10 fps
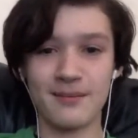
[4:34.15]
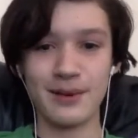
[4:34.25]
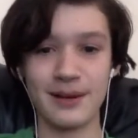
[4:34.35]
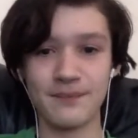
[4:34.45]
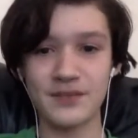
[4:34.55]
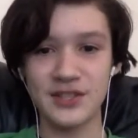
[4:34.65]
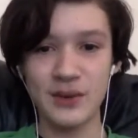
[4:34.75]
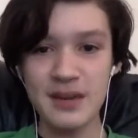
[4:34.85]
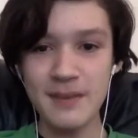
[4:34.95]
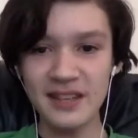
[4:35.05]
But
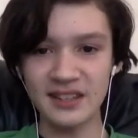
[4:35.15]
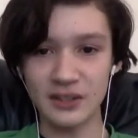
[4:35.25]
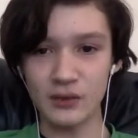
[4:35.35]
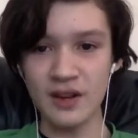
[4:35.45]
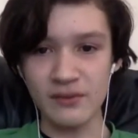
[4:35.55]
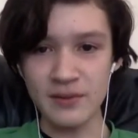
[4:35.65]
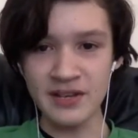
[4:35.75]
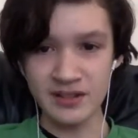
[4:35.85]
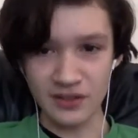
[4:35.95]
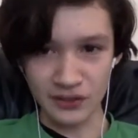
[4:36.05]
so he made the gravy
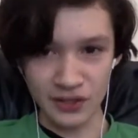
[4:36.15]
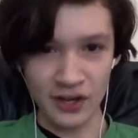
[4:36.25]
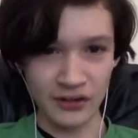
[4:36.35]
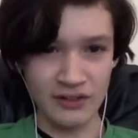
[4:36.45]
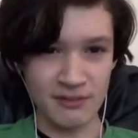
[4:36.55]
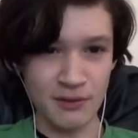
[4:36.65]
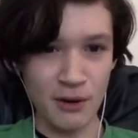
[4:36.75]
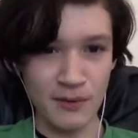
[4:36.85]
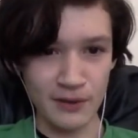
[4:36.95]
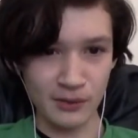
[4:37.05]
pizza and got on his
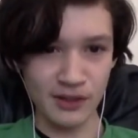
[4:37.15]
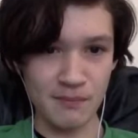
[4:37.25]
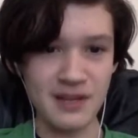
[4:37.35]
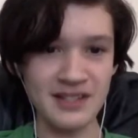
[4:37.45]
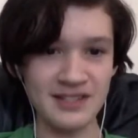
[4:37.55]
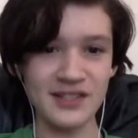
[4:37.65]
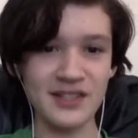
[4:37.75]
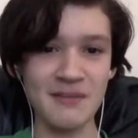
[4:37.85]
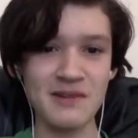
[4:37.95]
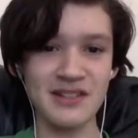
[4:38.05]
moped with the pizza
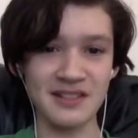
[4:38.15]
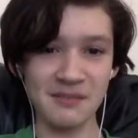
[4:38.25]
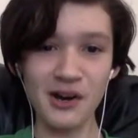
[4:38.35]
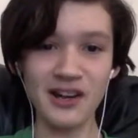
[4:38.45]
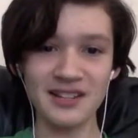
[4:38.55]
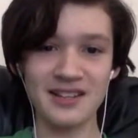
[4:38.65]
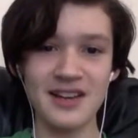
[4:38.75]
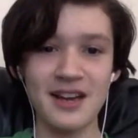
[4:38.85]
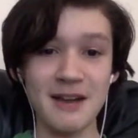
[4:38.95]
in the pizza box